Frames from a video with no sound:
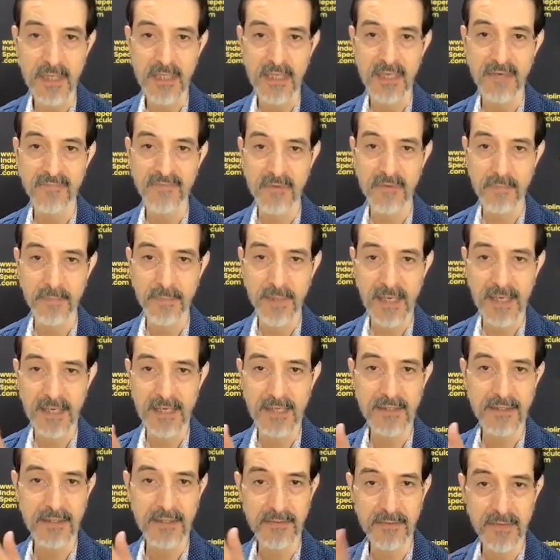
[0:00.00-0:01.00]
If you
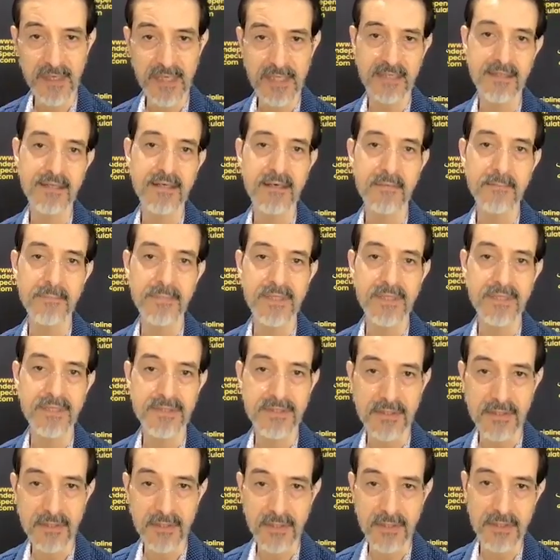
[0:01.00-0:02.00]
buy the right companies,
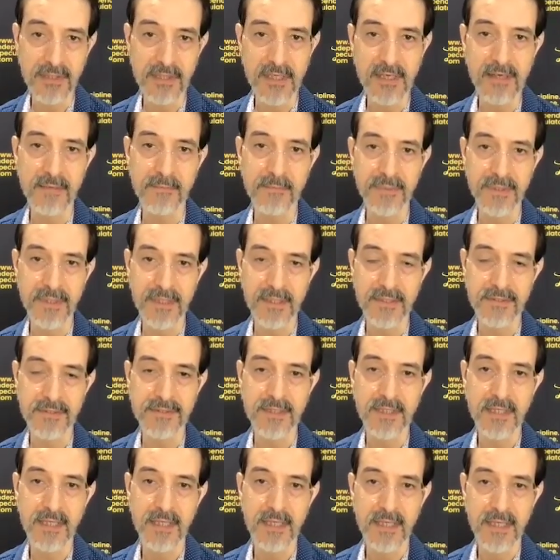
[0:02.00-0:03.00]
the good companies,